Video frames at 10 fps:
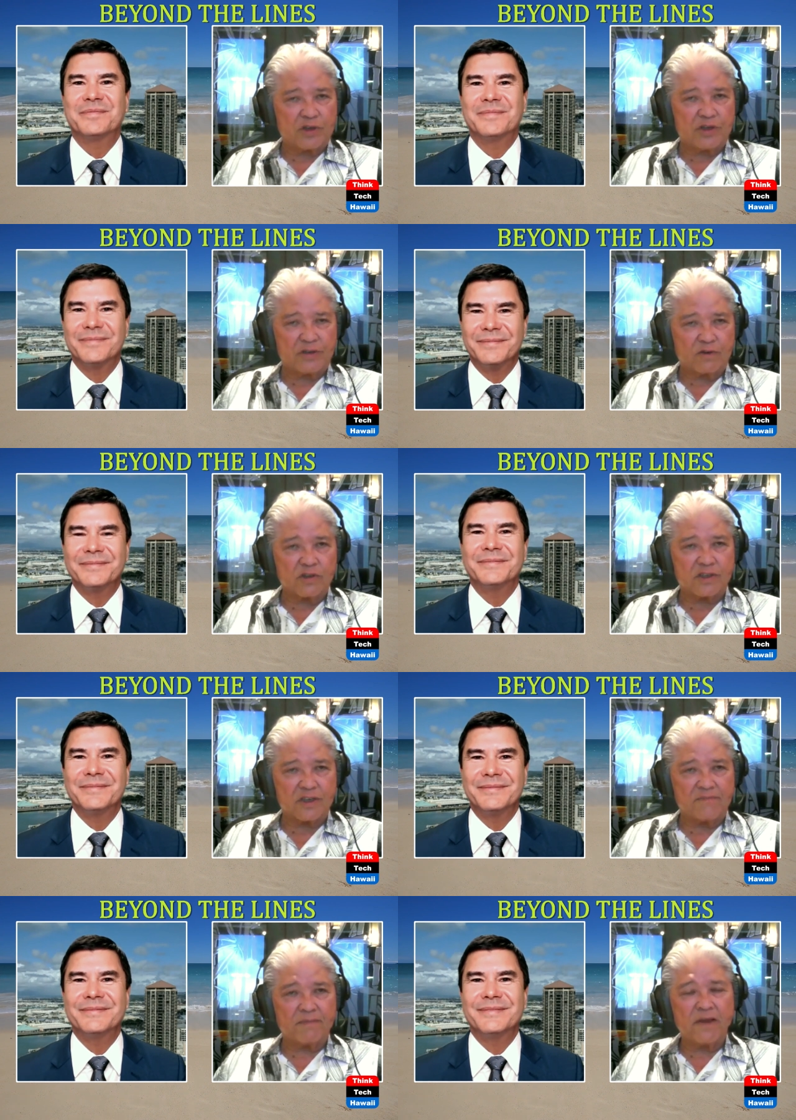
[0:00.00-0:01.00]
Speaker 1: Drury
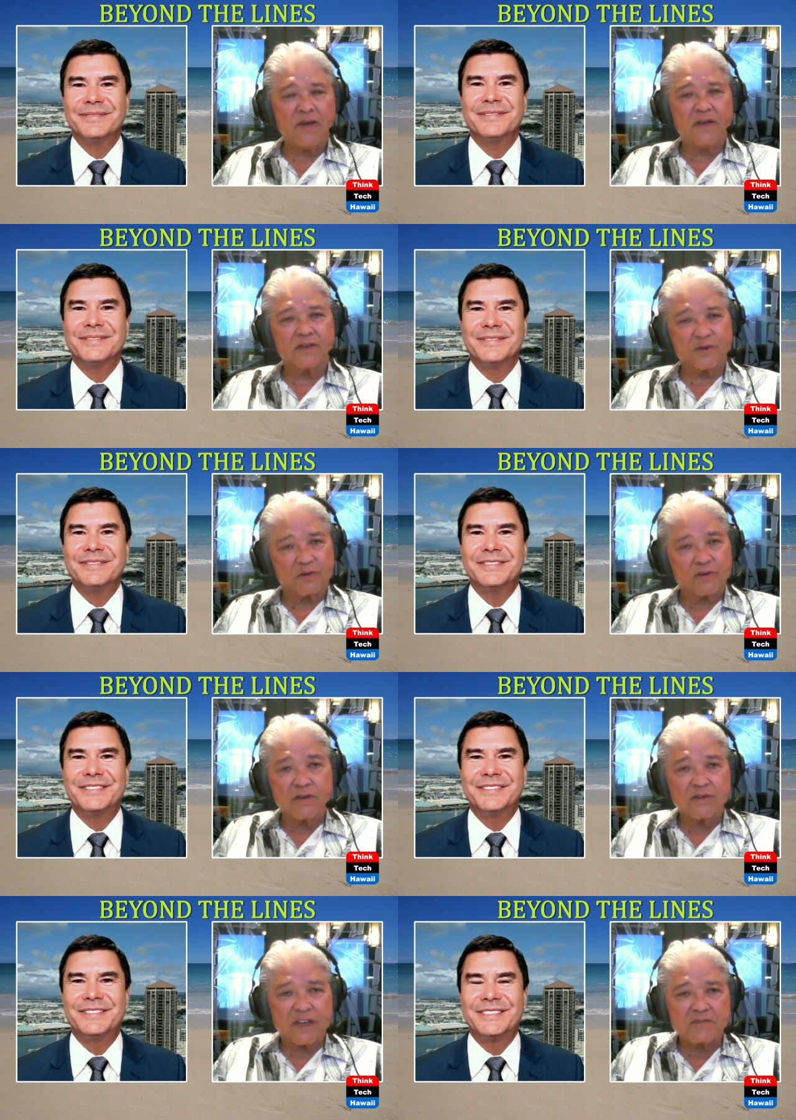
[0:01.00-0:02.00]
University. So,
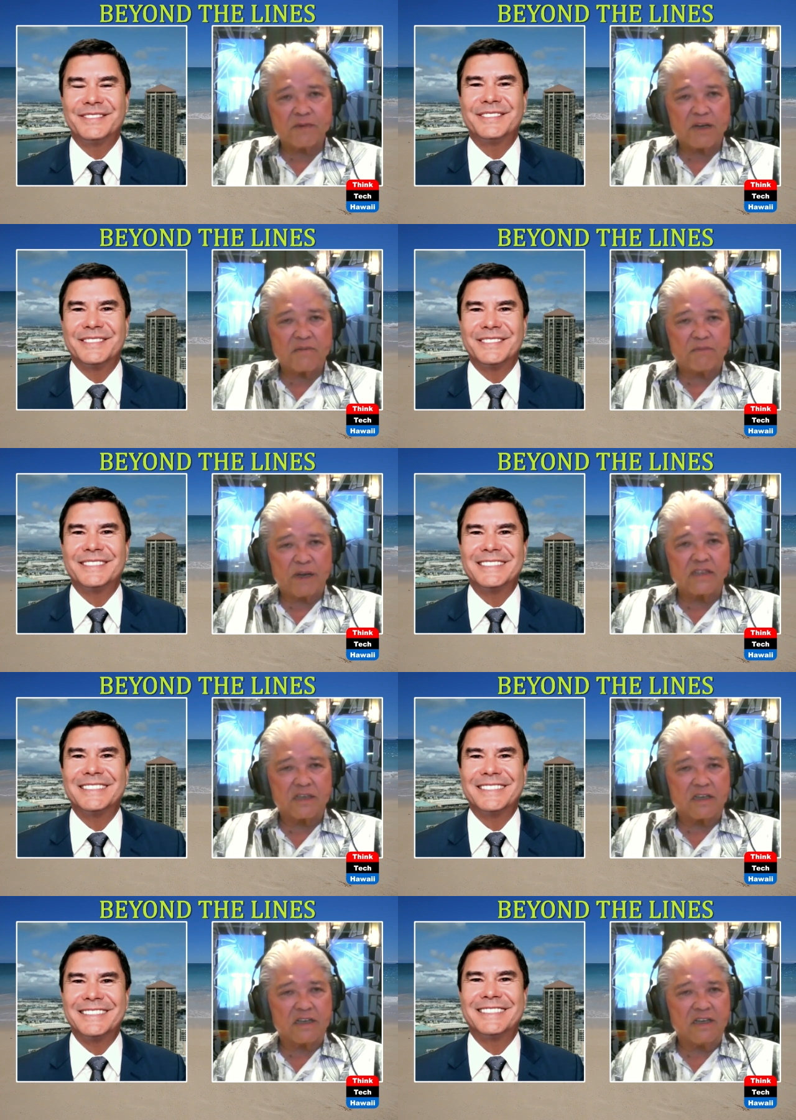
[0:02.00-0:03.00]
you know, that's my
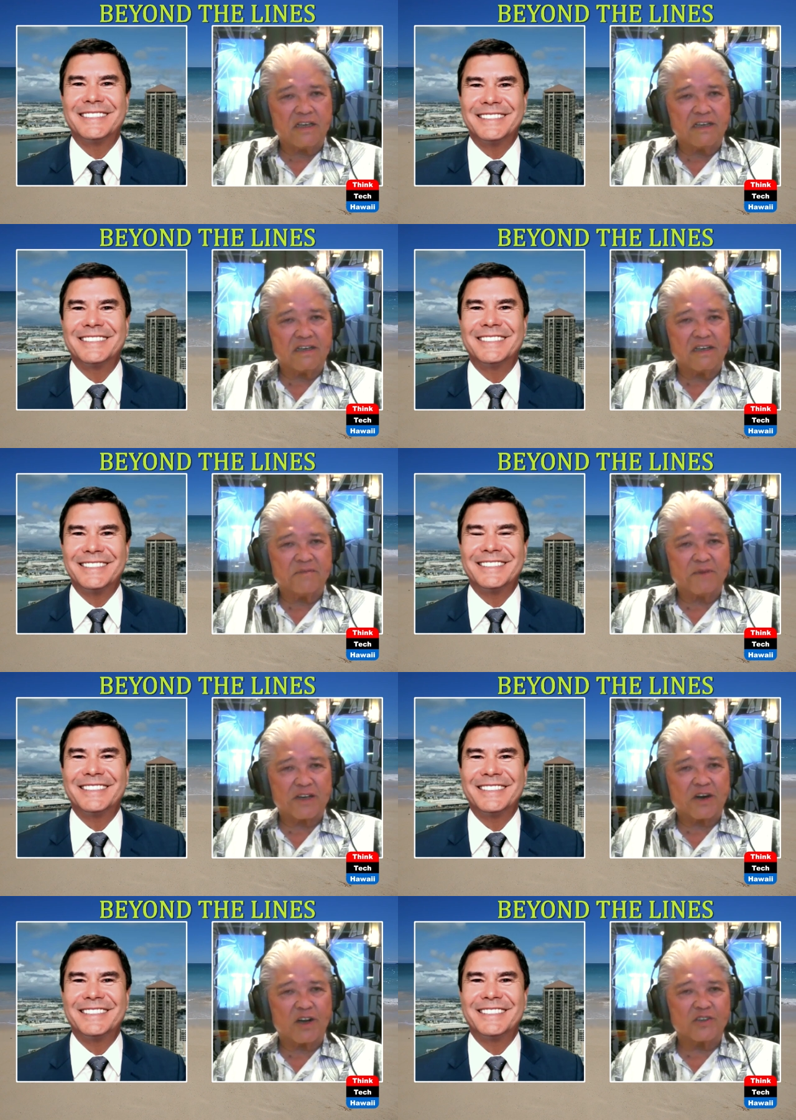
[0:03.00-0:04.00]
basically
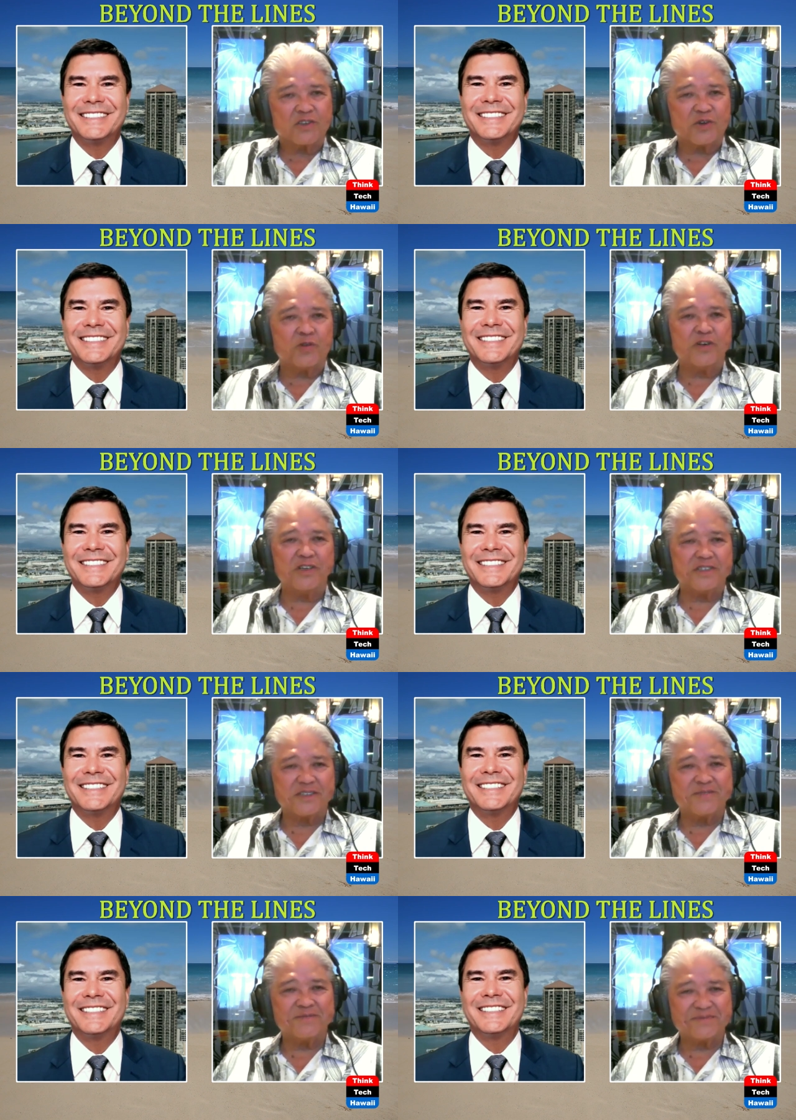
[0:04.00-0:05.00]
my college
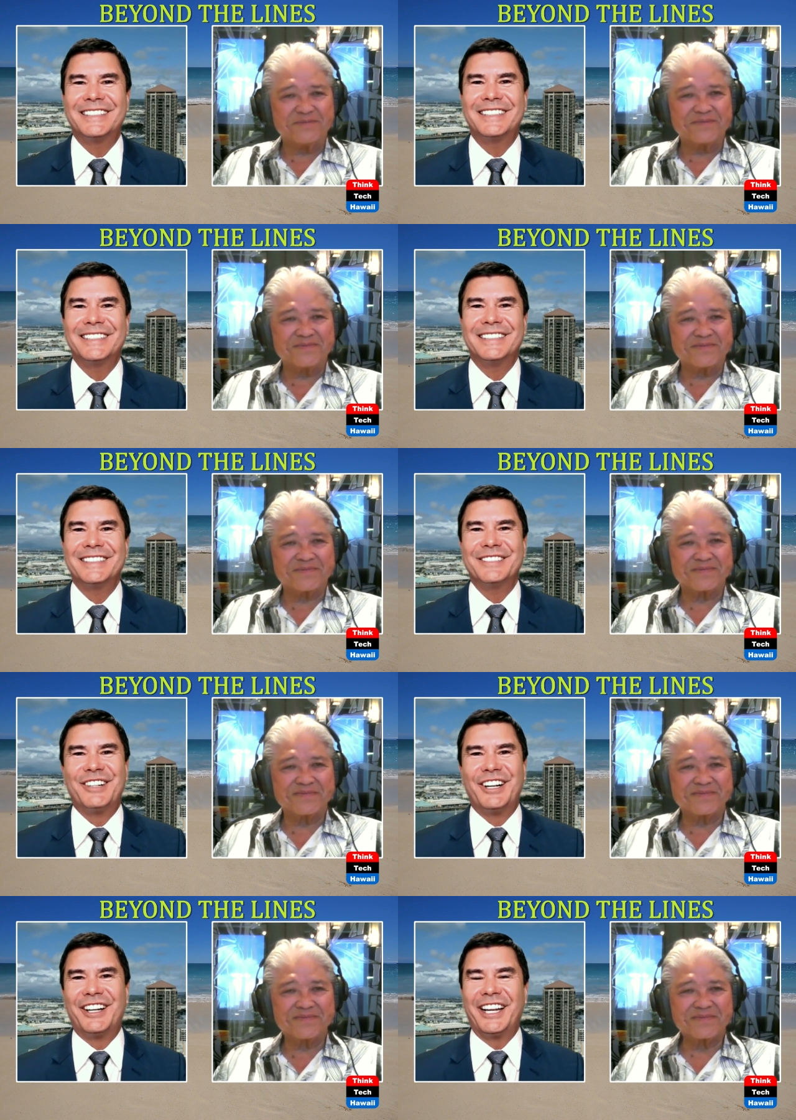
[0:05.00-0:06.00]
degrees.
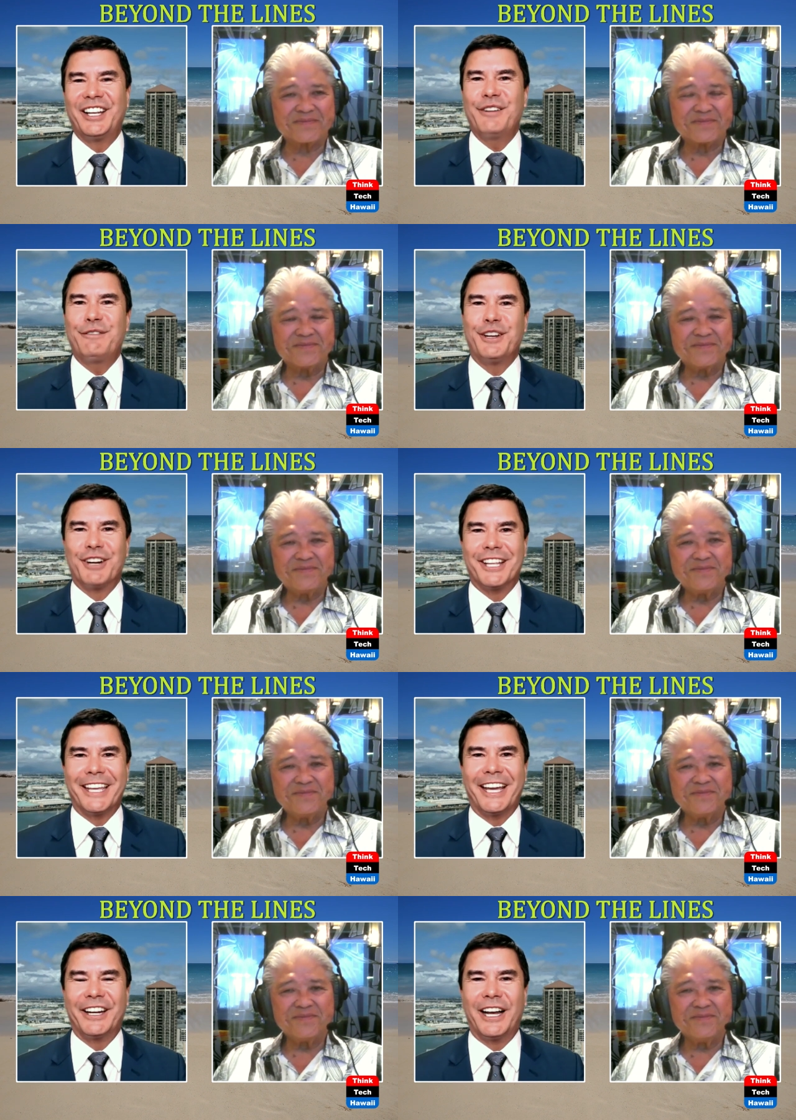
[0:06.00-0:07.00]
Speaker 2: Wow, I love hearing
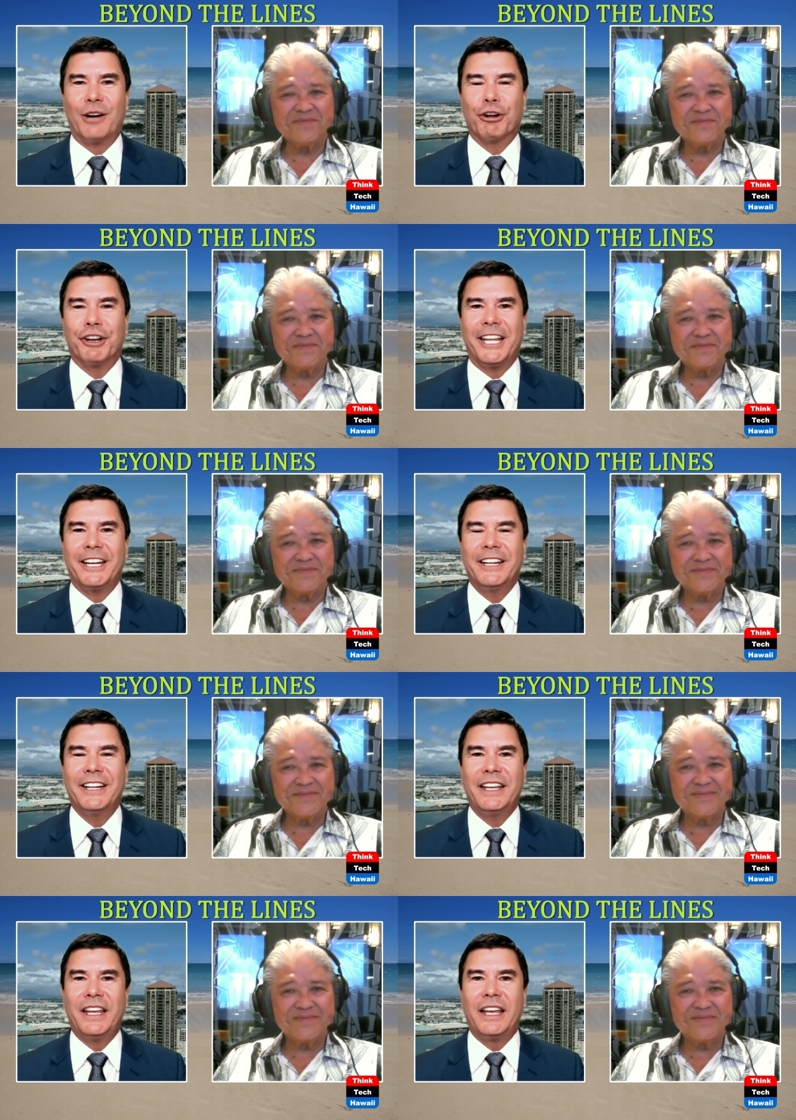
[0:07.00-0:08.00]
that, Howard. And
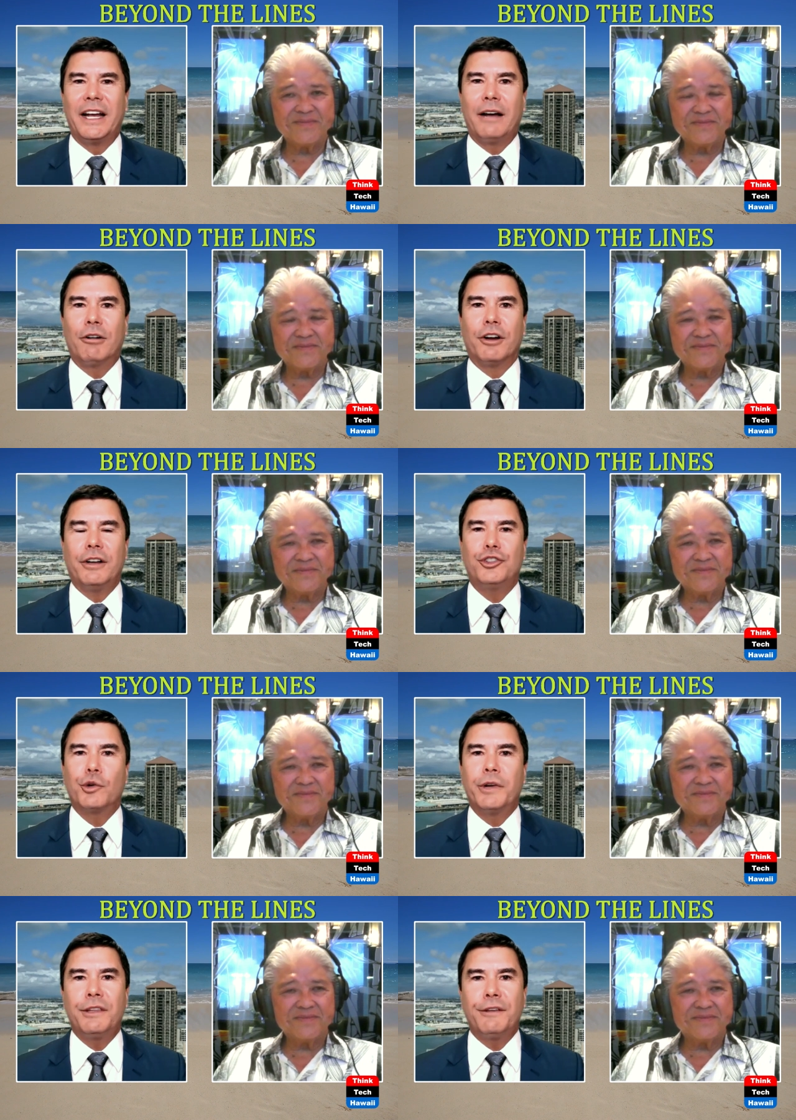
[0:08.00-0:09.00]
Howard,
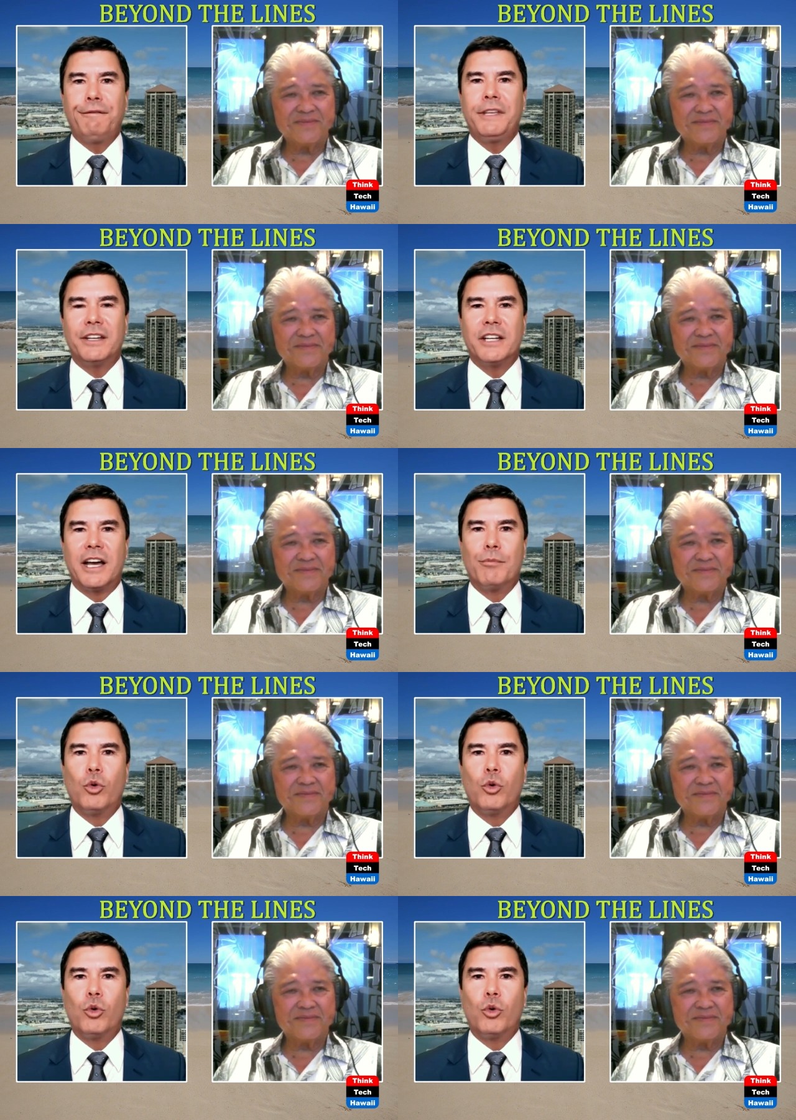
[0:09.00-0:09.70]
during the Vietnam